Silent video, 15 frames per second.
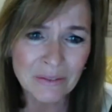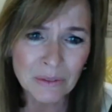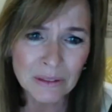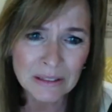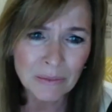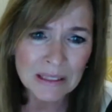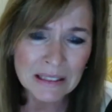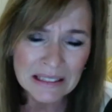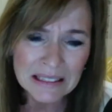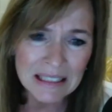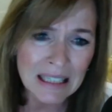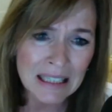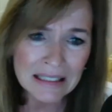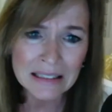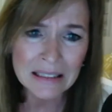We
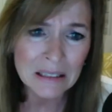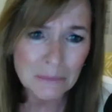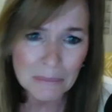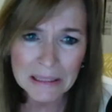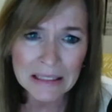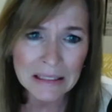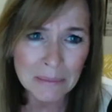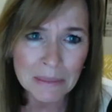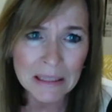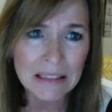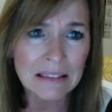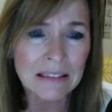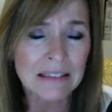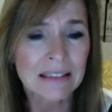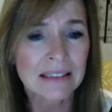slog a little bit in the
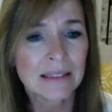middle.